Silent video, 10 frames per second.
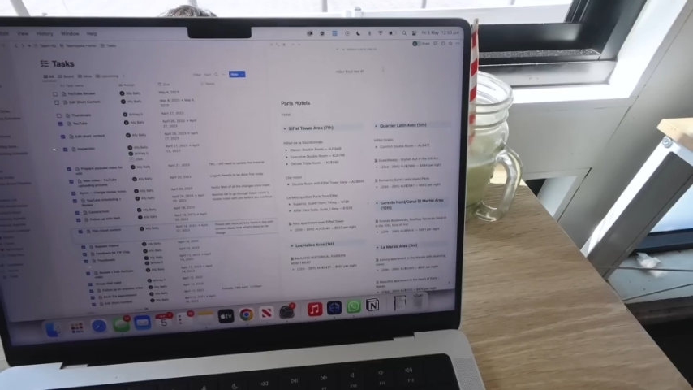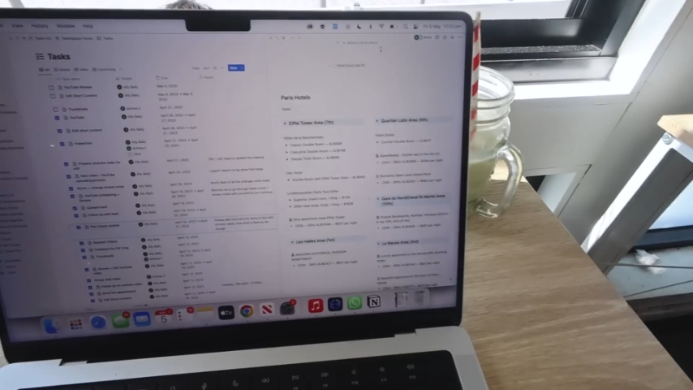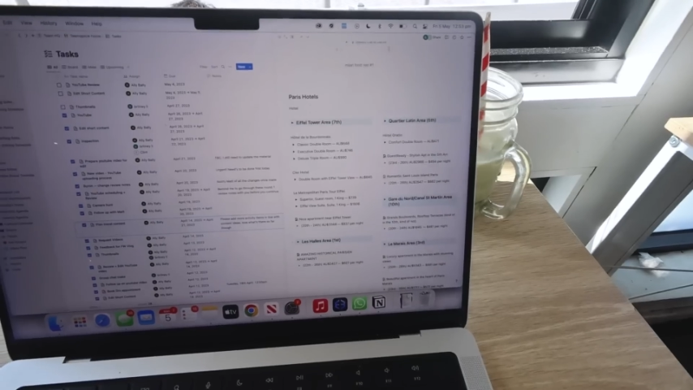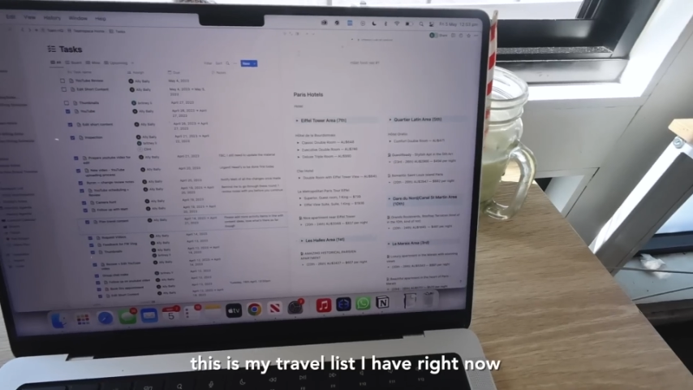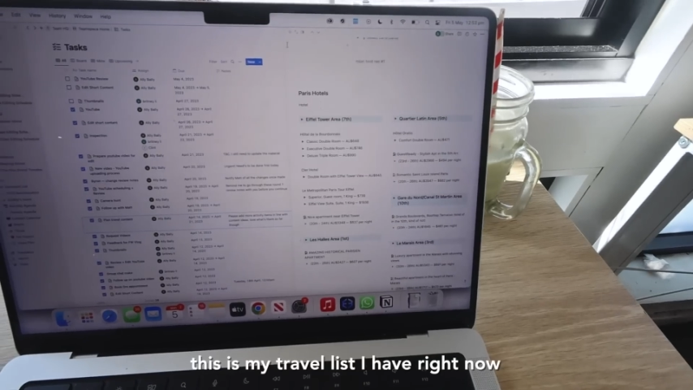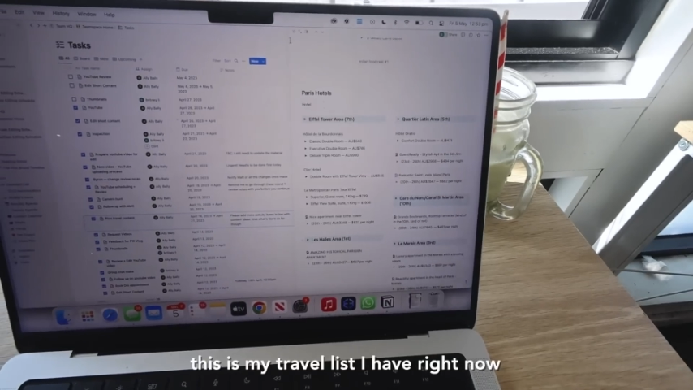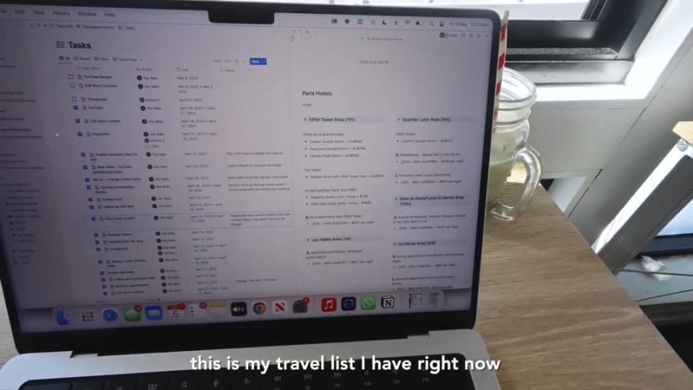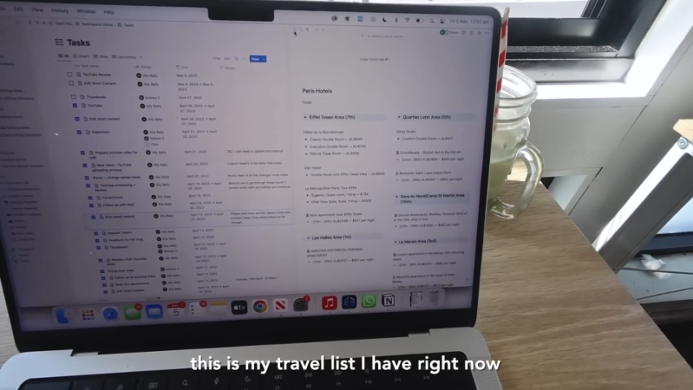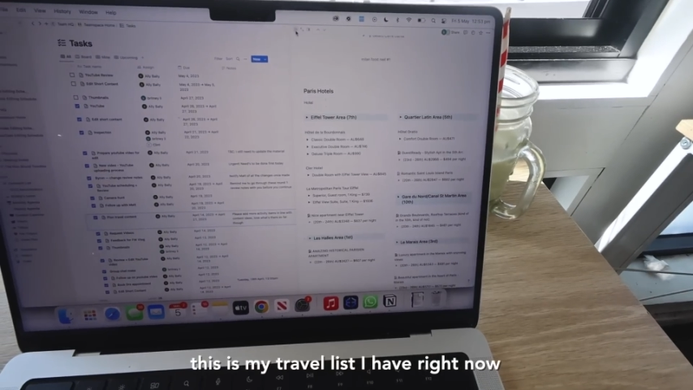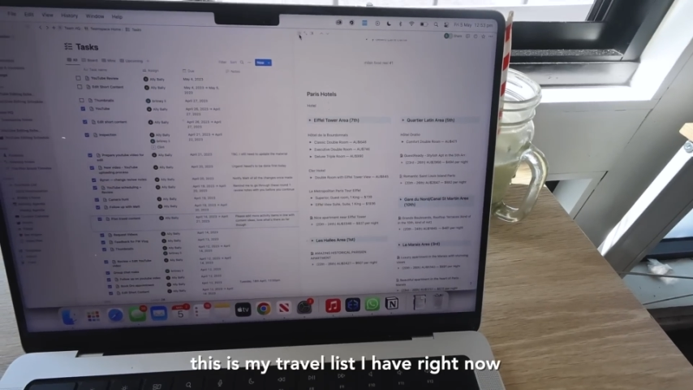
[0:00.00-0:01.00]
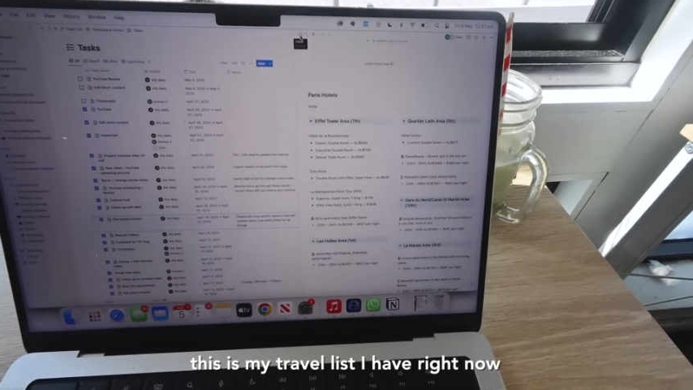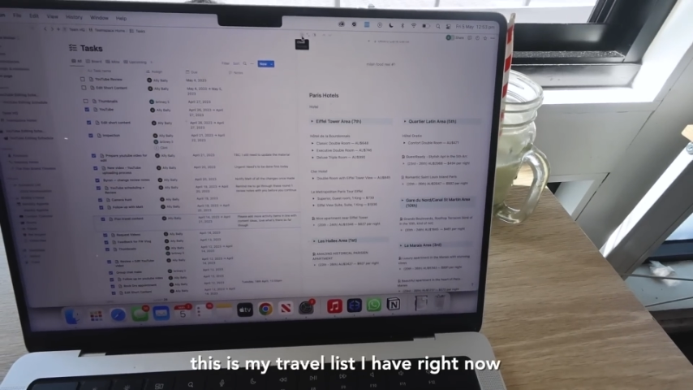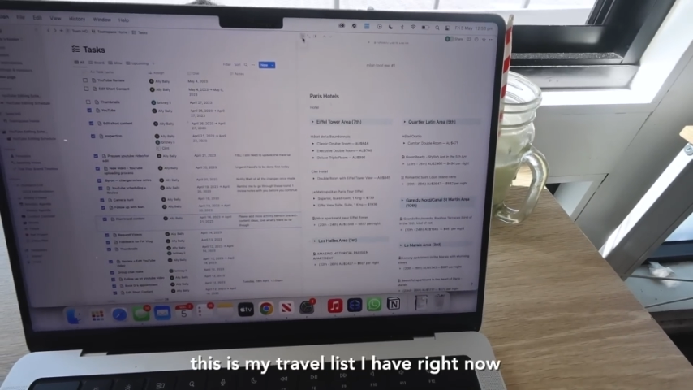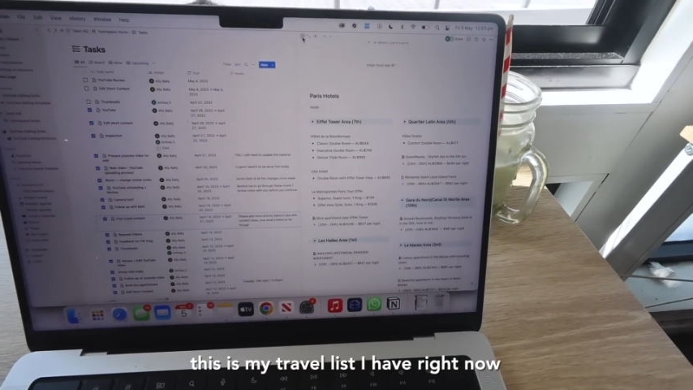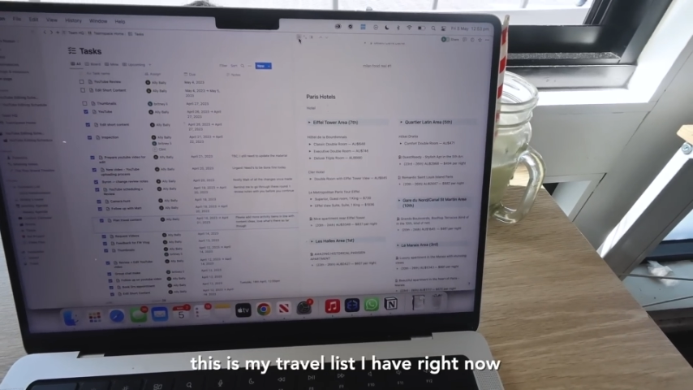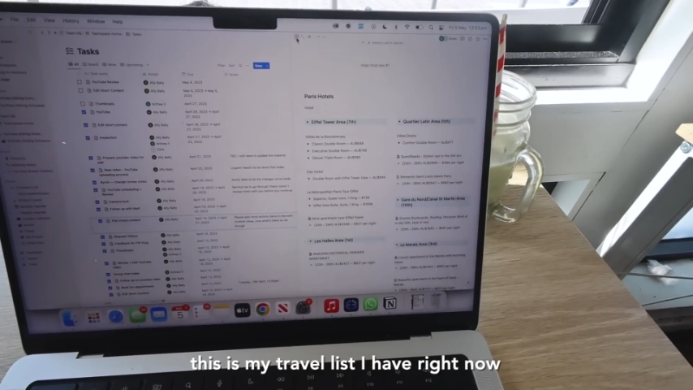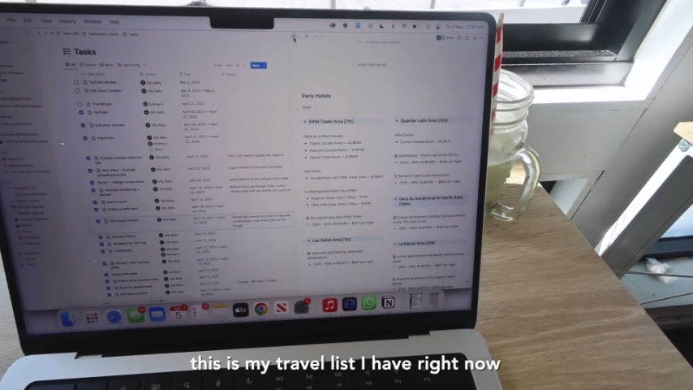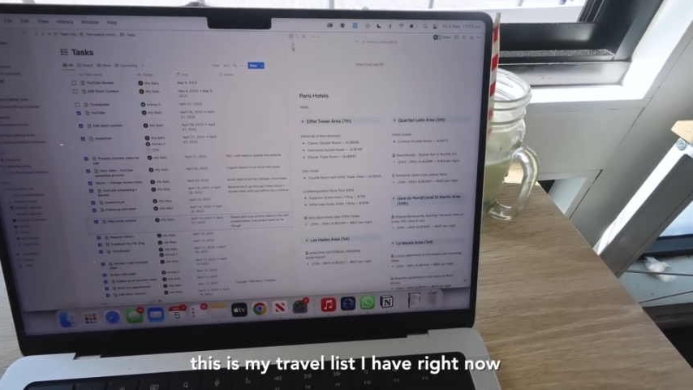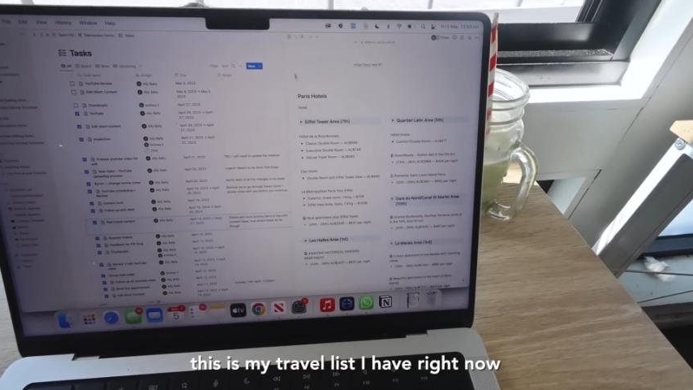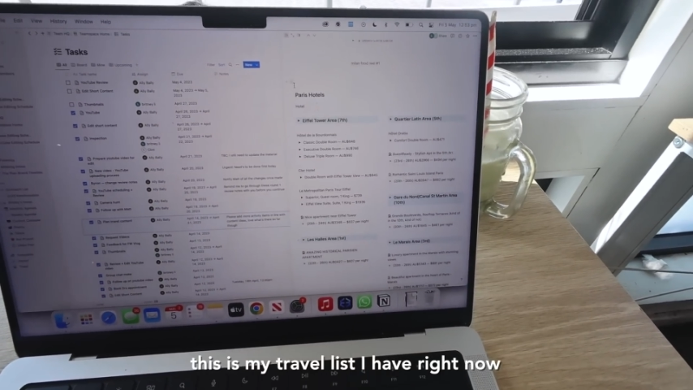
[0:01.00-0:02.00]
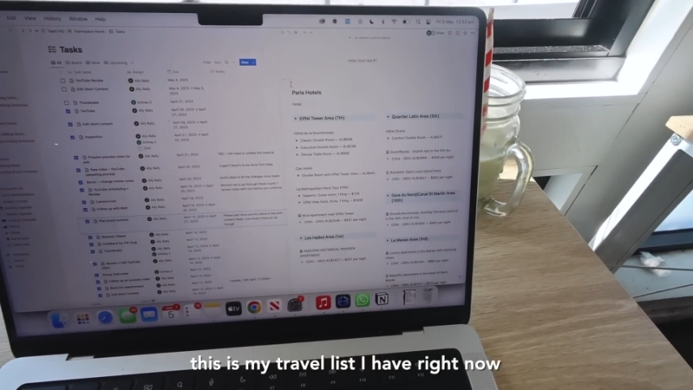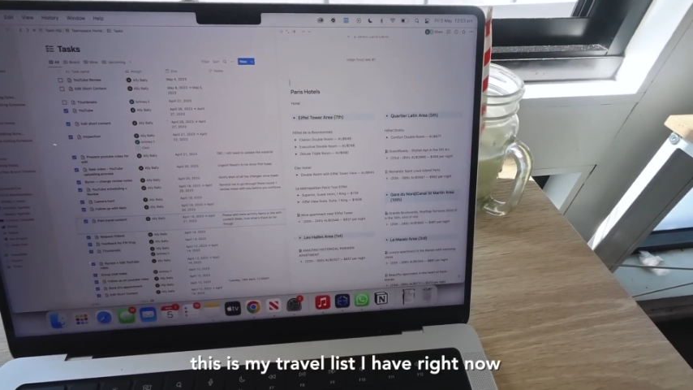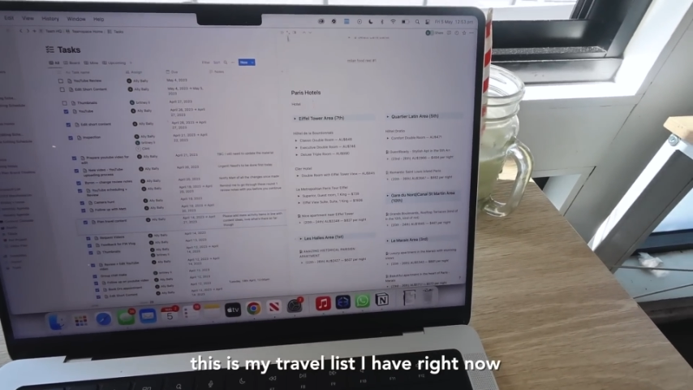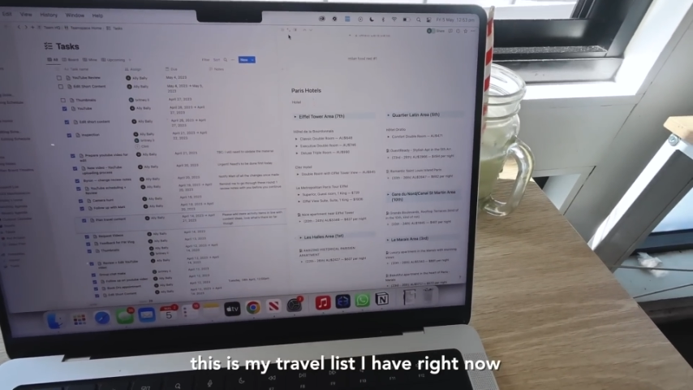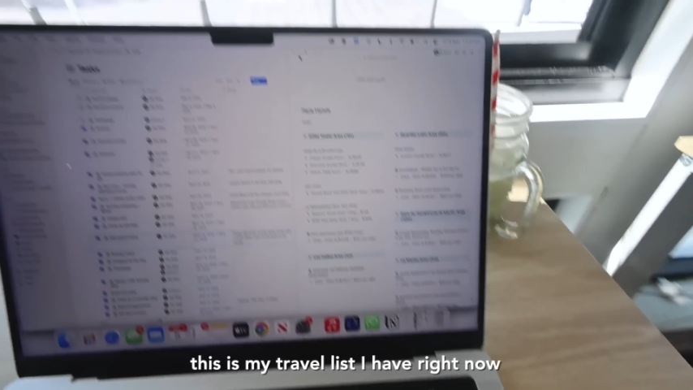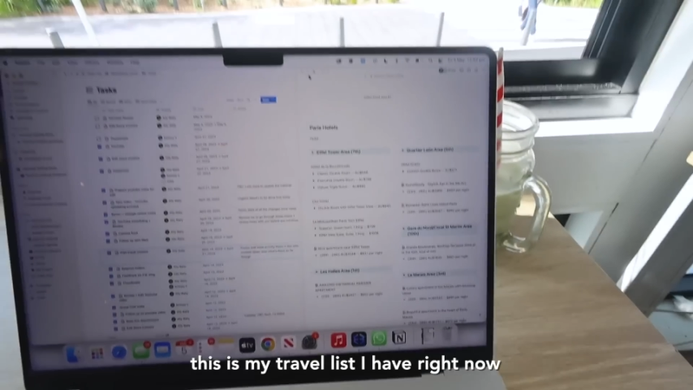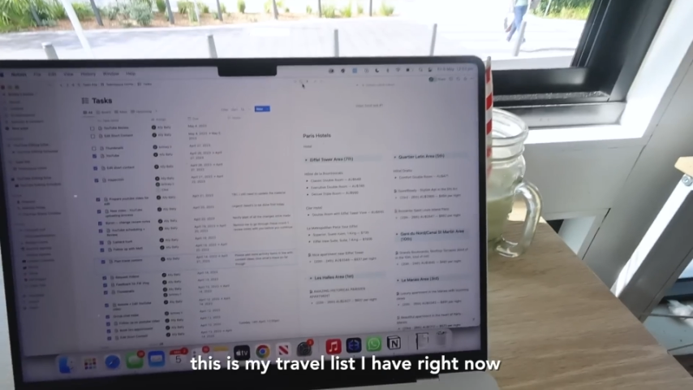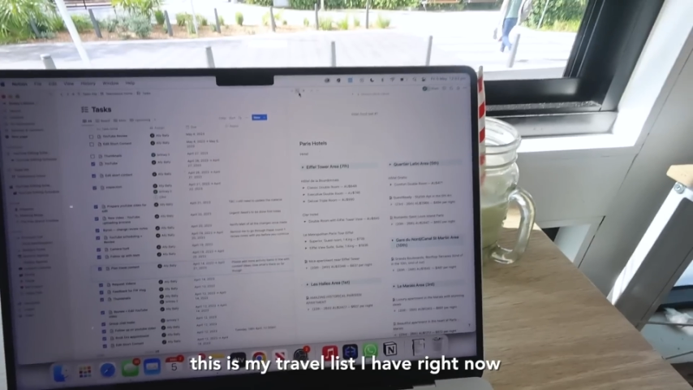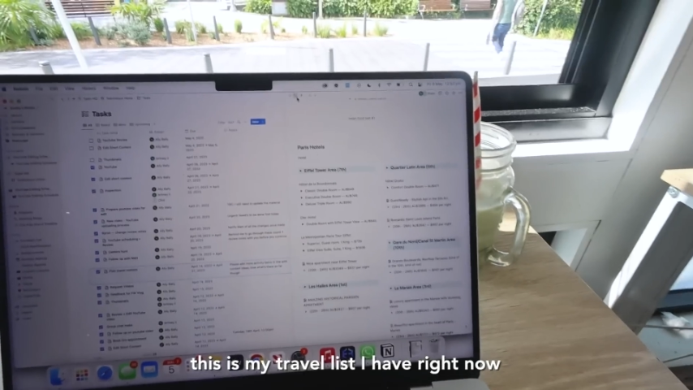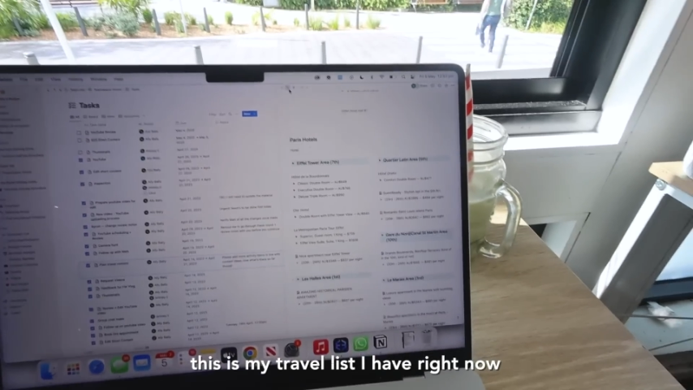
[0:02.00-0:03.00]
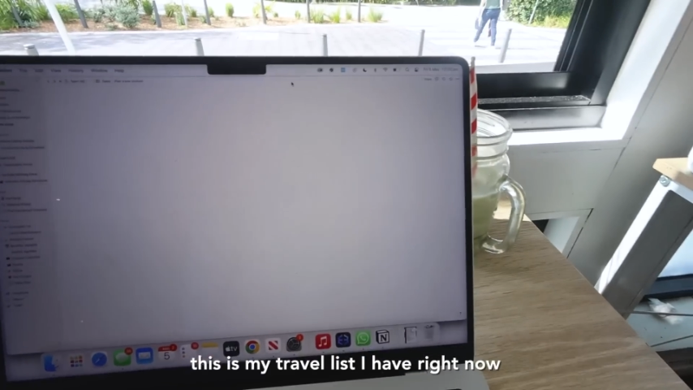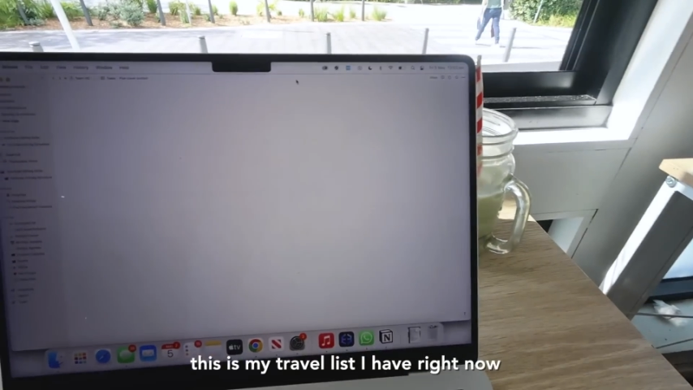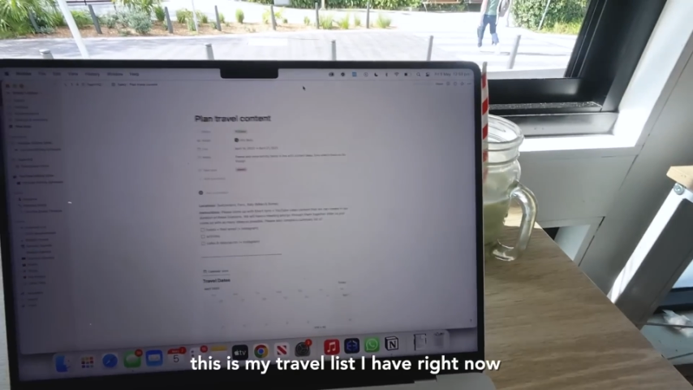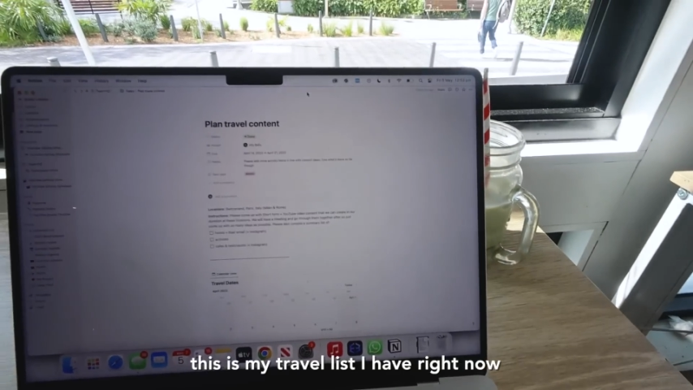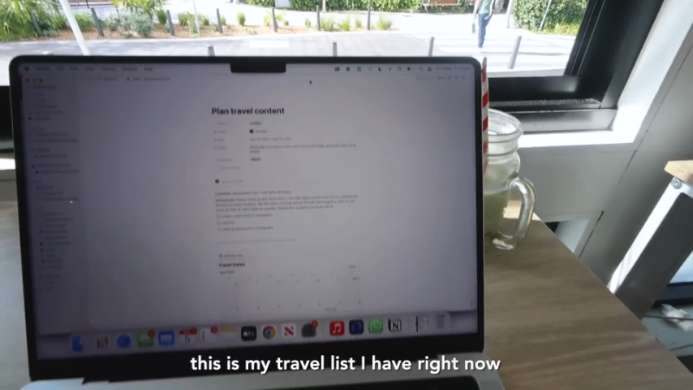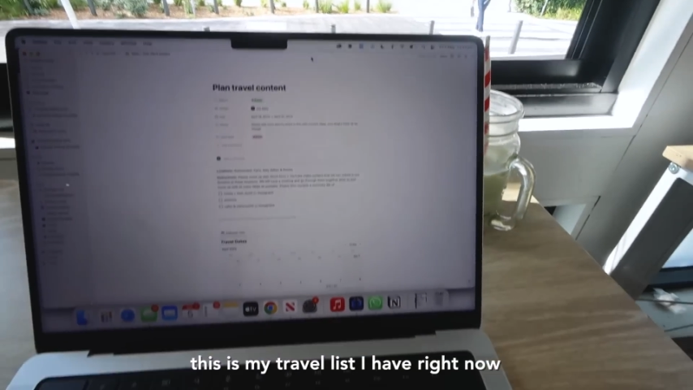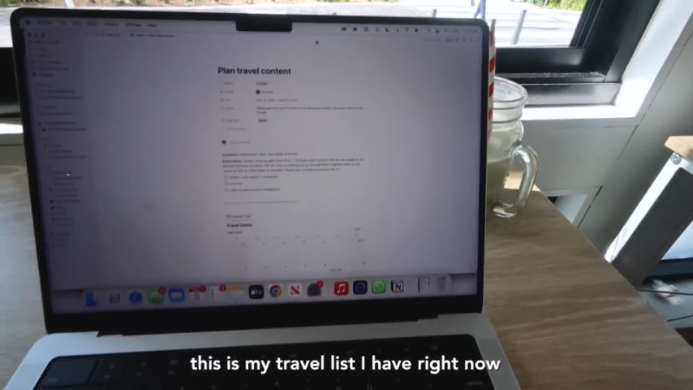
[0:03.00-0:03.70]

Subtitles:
Nobody's mouth can be seen.